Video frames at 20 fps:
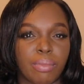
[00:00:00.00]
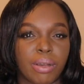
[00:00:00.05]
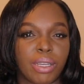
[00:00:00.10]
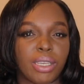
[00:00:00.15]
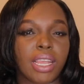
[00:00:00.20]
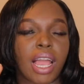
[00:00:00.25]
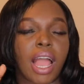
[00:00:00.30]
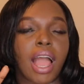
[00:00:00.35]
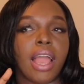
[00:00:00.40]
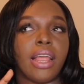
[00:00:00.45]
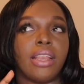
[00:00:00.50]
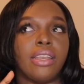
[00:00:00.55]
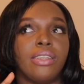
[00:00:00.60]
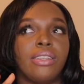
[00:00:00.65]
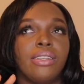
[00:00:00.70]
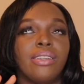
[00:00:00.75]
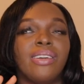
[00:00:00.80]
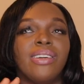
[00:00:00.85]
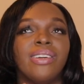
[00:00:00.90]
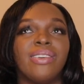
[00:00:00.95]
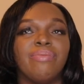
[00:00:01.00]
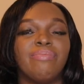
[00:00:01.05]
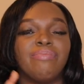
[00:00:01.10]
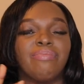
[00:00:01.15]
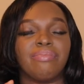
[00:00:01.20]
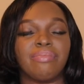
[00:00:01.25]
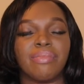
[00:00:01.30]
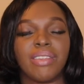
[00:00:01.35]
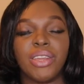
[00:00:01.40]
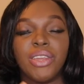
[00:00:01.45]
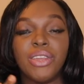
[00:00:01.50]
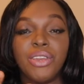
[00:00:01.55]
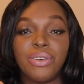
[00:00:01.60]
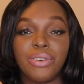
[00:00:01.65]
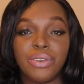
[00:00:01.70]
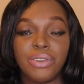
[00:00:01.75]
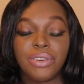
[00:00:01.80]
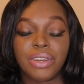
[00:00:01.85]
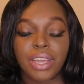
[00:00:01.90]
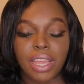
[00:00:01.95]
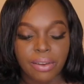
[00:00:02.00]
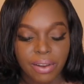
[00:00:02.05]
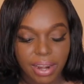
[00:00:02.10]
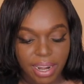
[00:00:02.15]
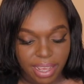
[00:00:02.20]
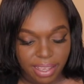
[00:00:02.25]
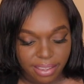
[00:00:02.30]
But I you you get what